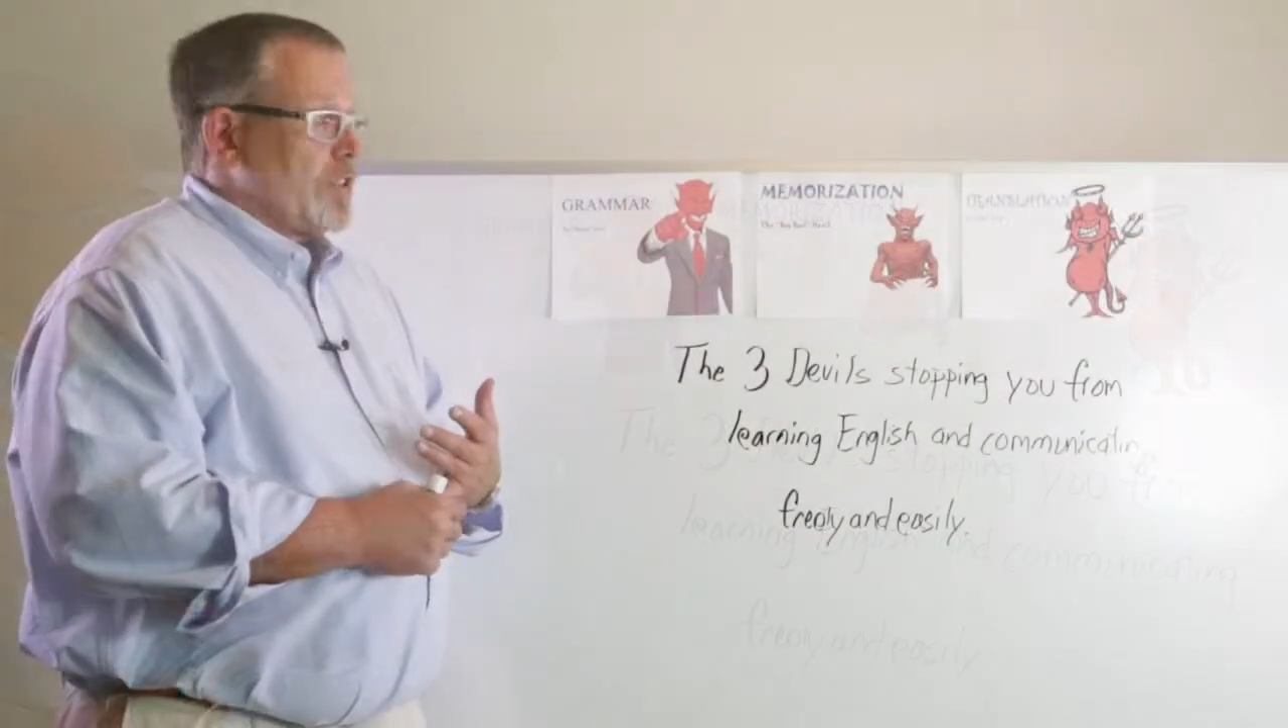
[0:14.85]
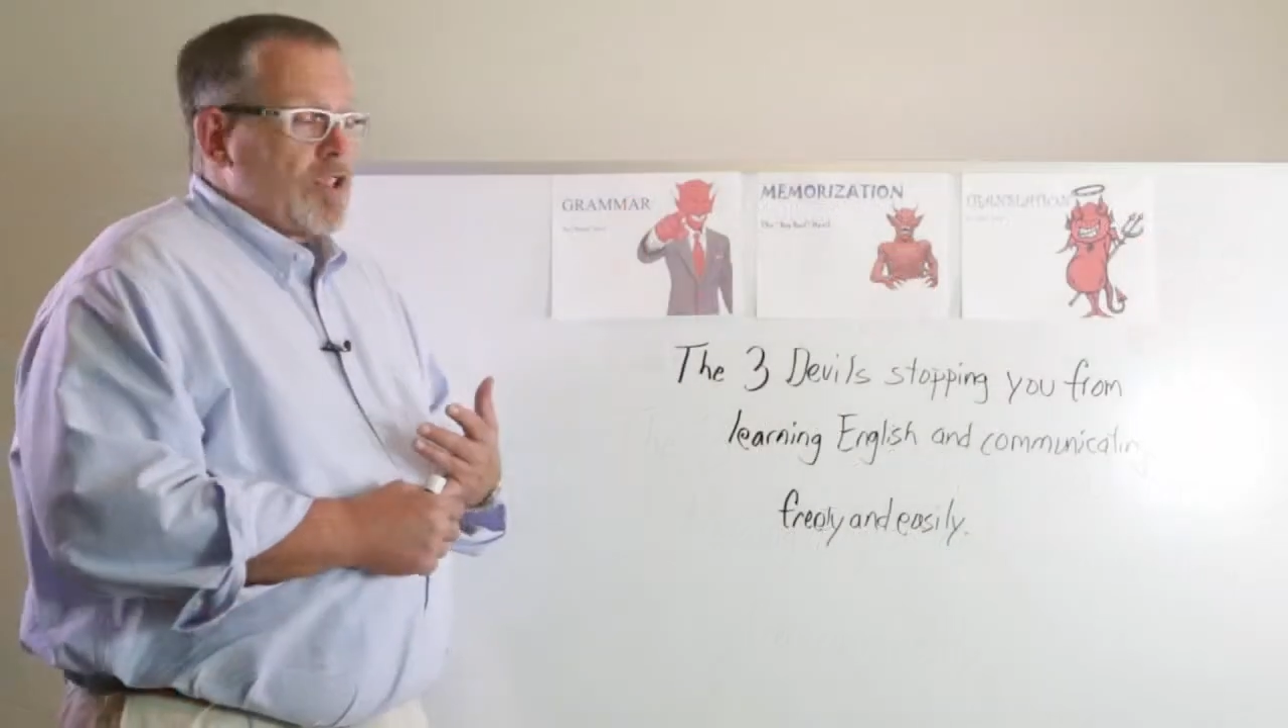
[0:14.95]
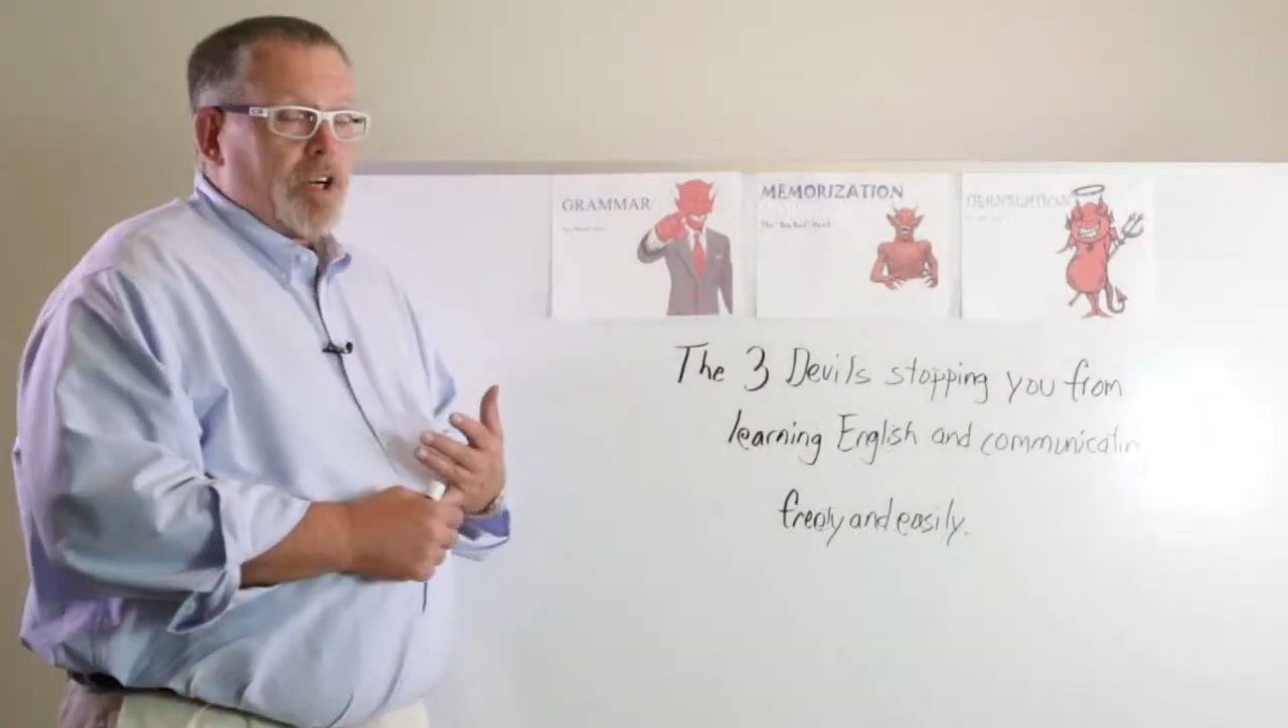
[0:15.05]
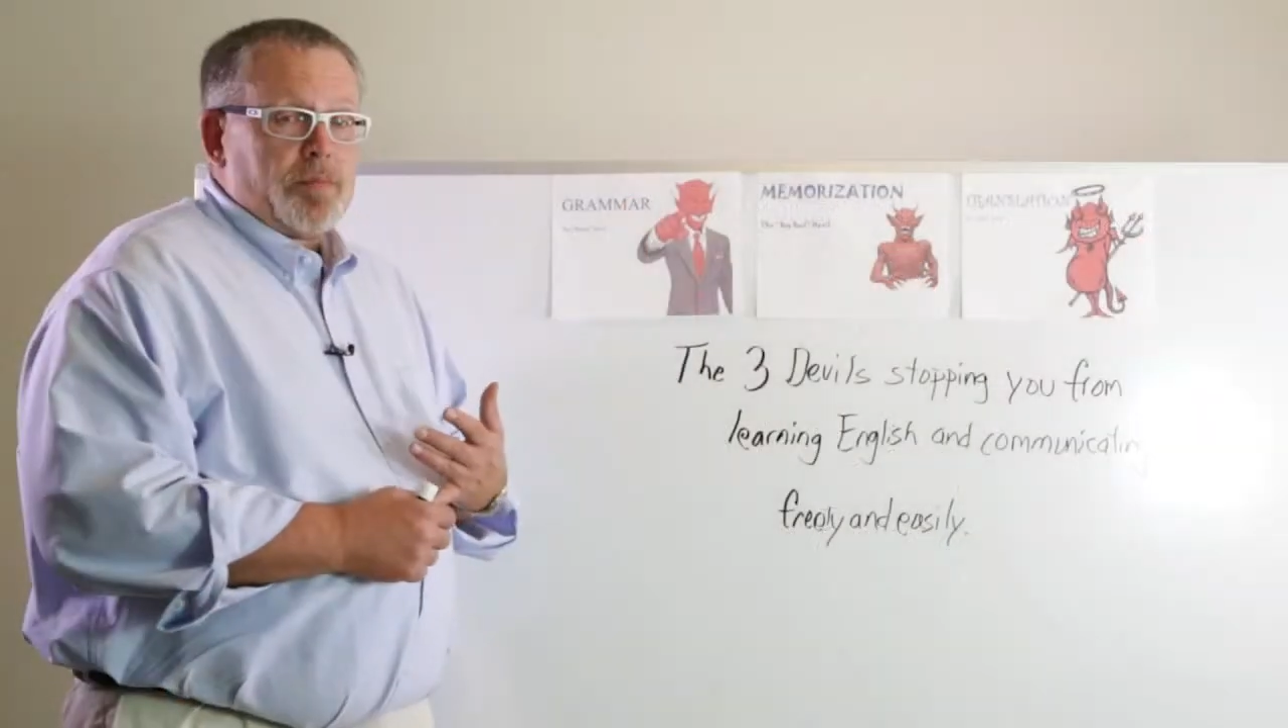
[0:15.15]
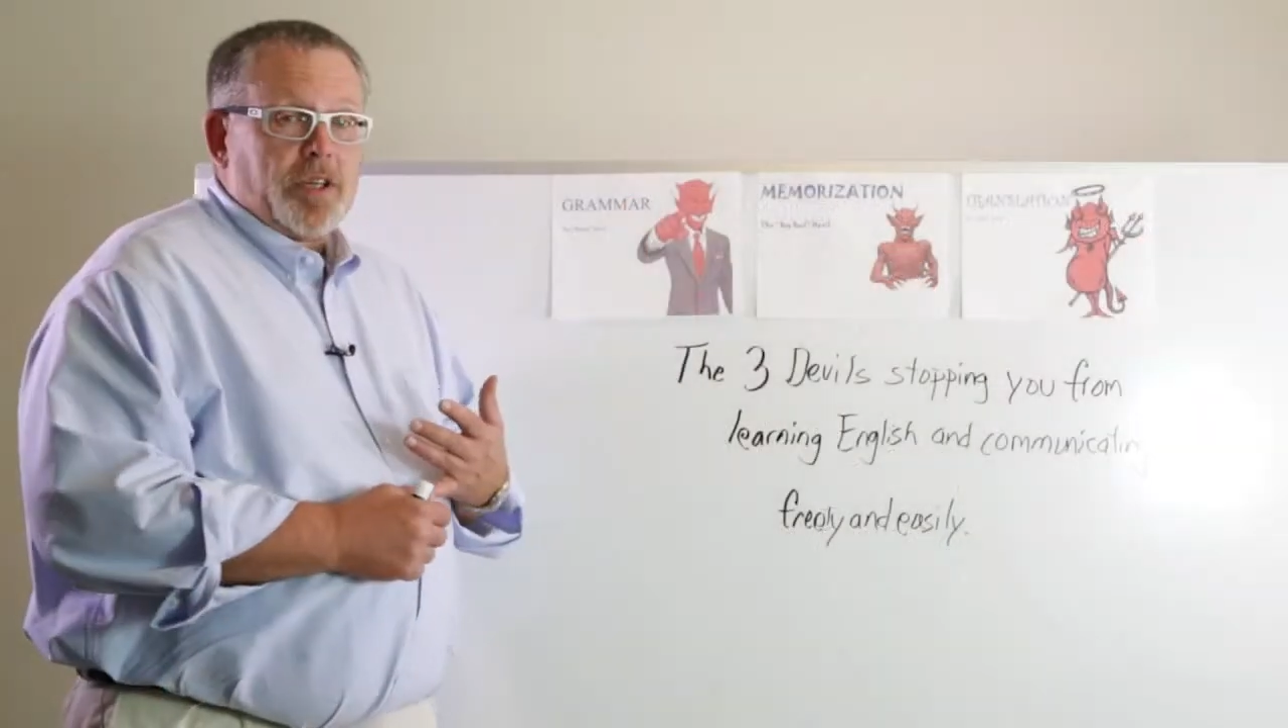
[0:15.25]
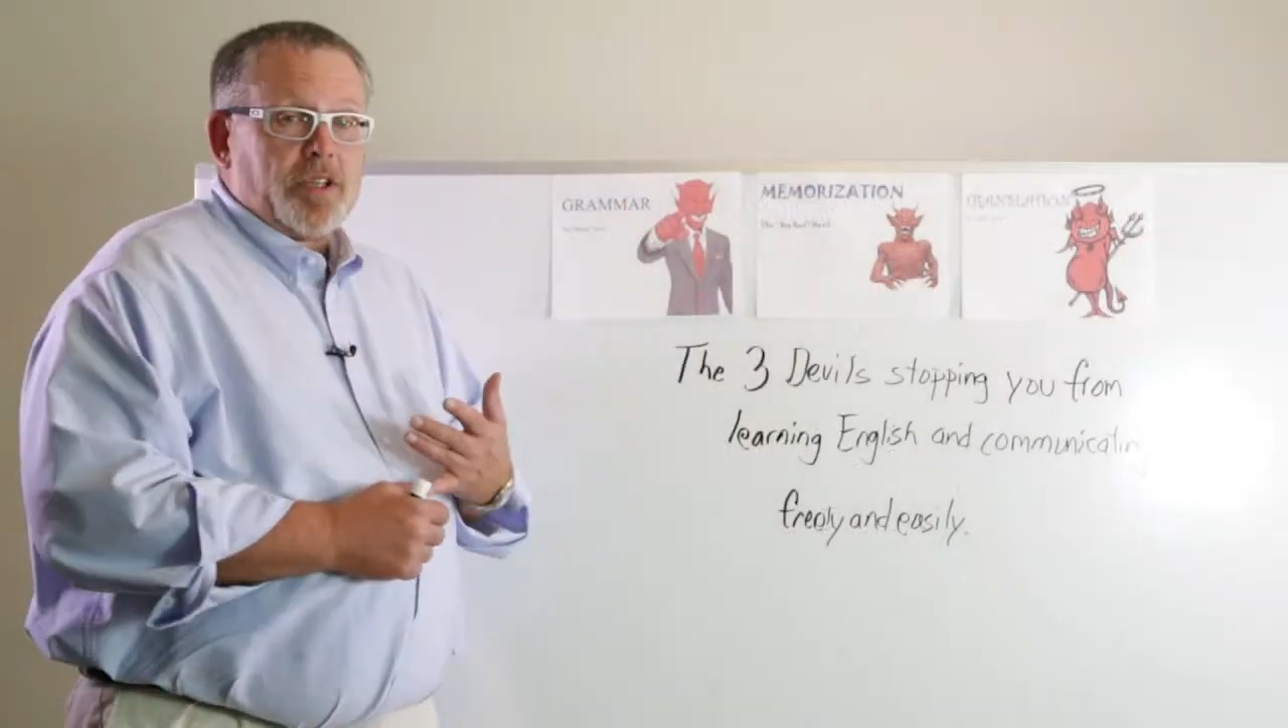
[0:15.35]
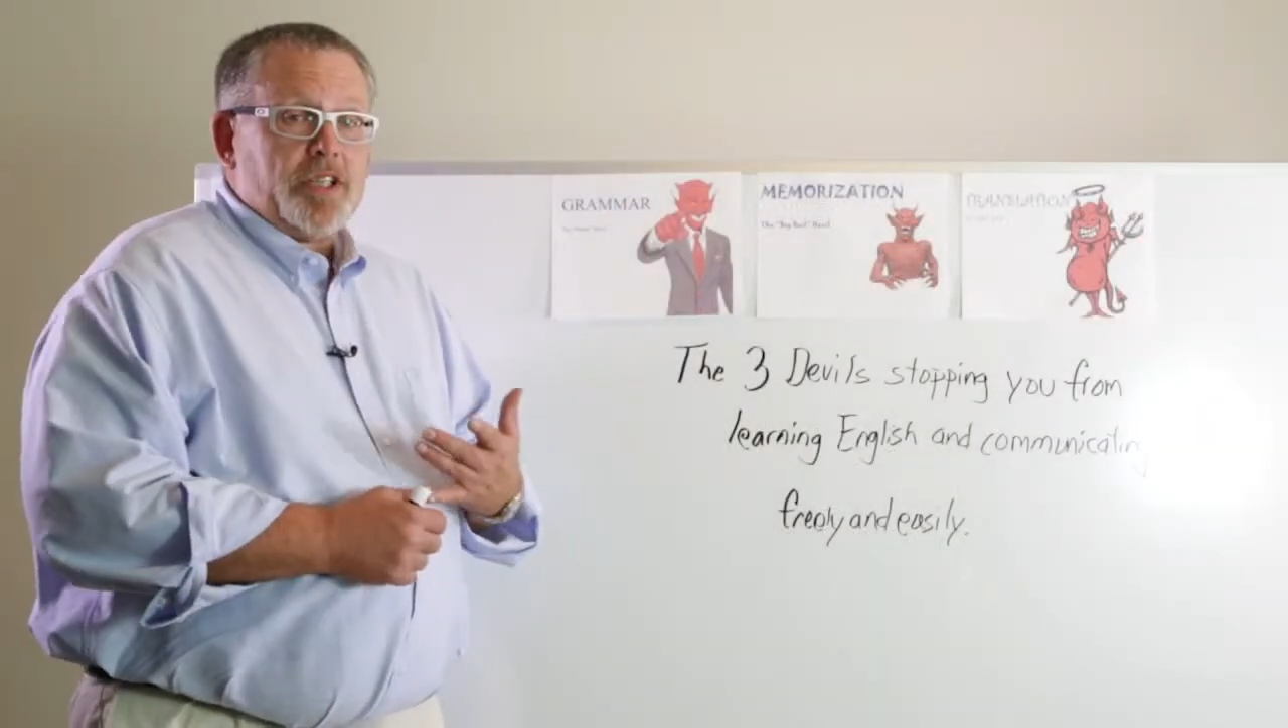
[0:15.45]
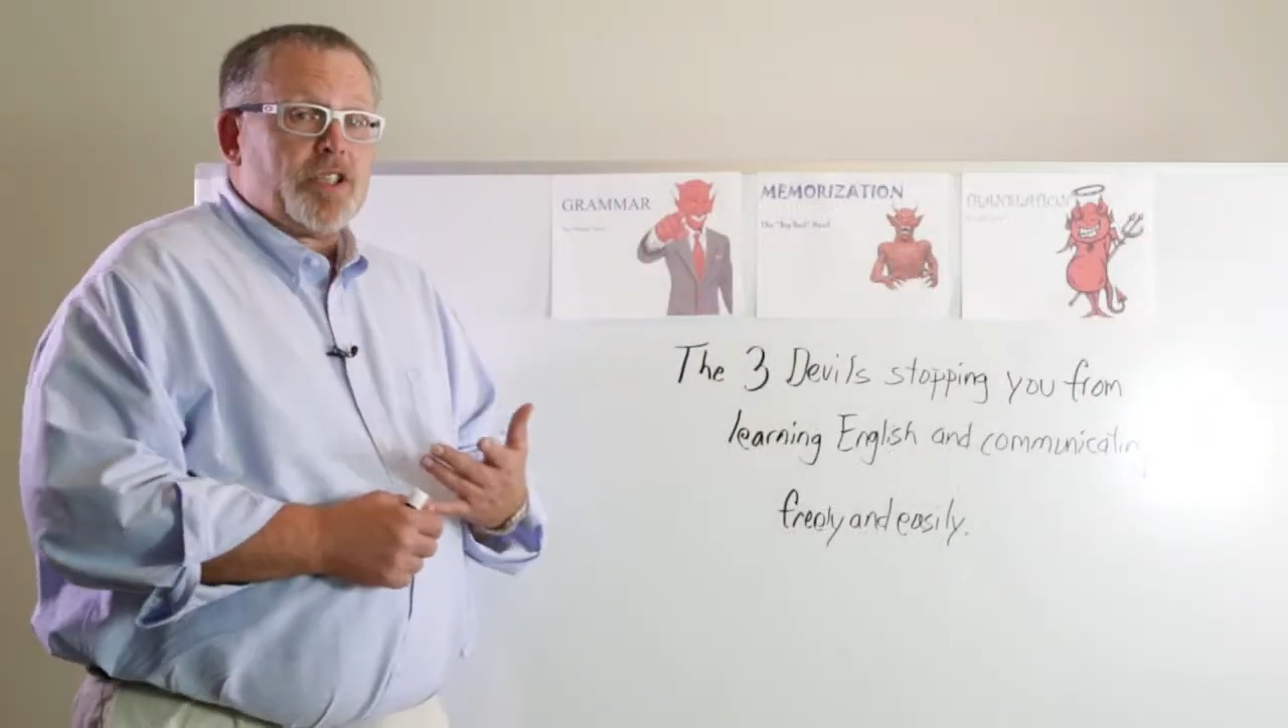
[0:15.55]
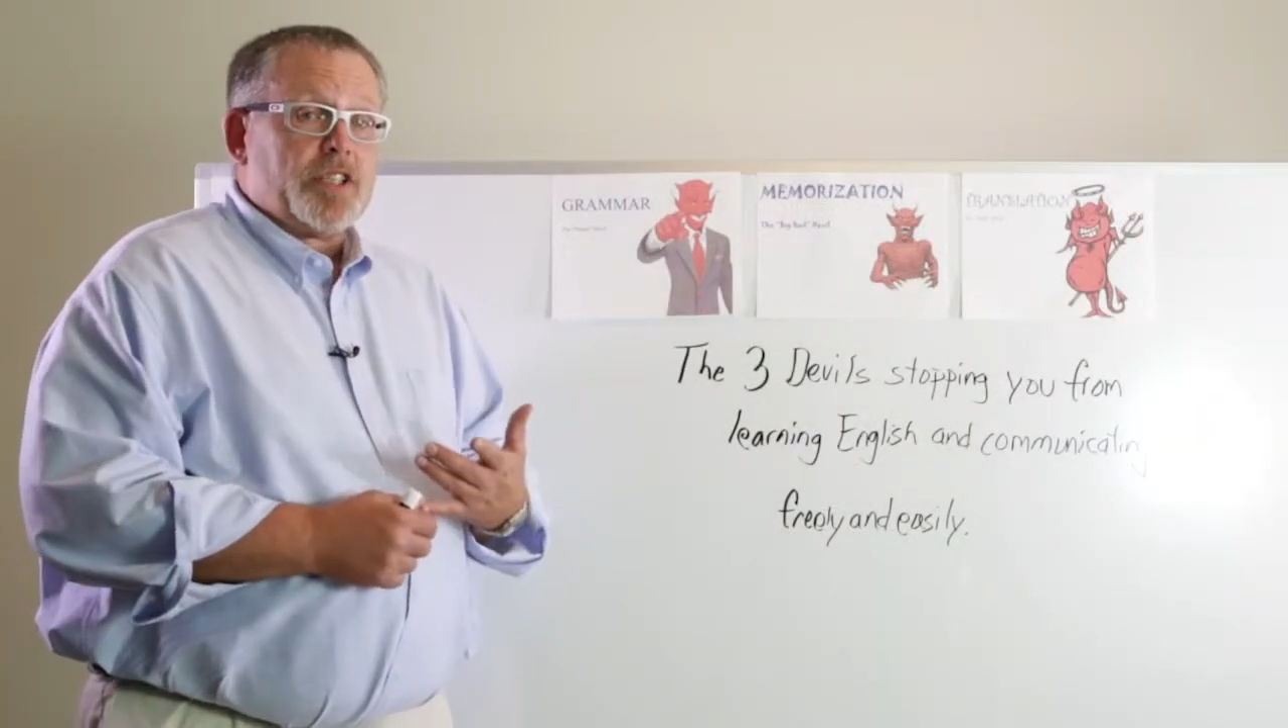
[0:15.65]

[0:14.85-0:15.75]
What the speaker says: to talk about each